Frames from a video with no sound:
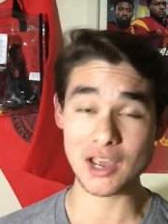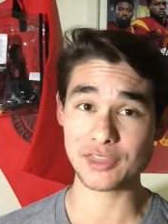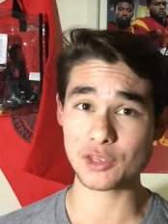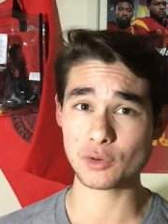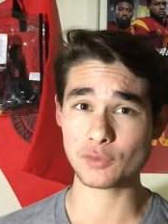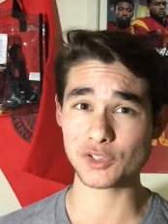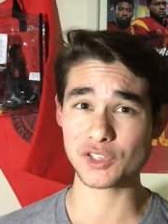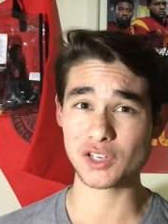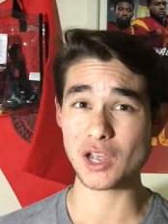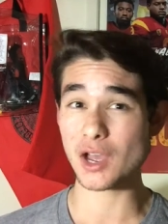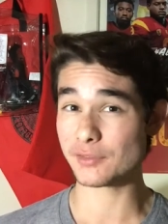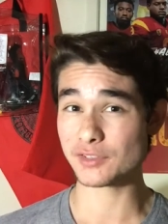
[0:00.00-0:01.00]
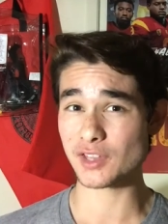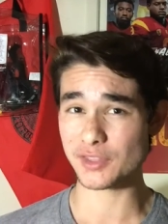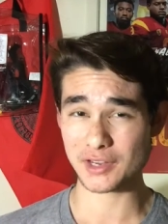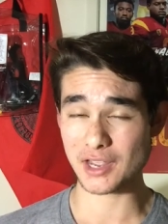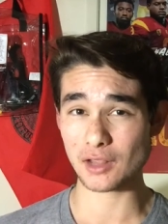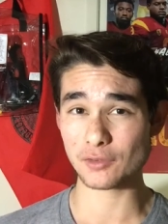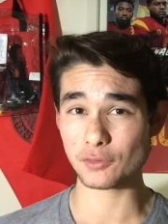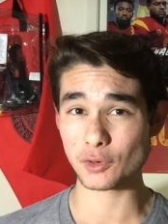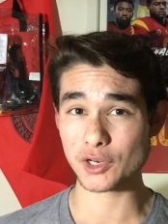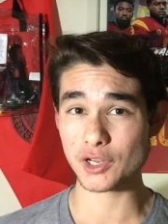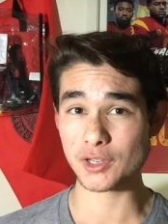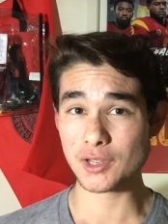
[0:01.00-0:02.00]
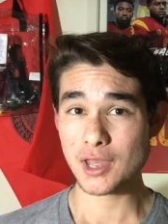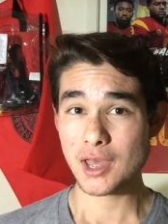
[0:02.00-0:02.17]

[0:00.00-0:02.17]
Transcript: at the University of Southern California,